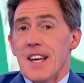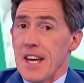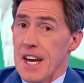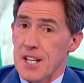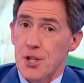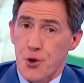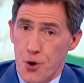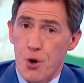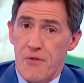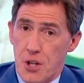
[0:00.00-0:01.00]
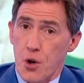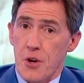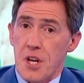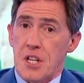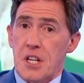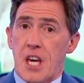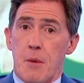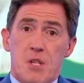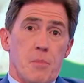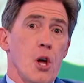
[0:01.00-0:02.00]
it's true, Victoria did
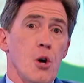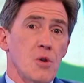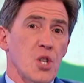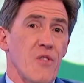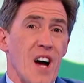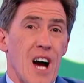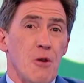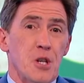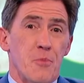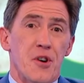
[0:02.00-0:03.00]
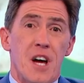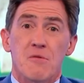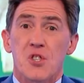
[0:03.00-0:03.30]
come to blows over how to pronounce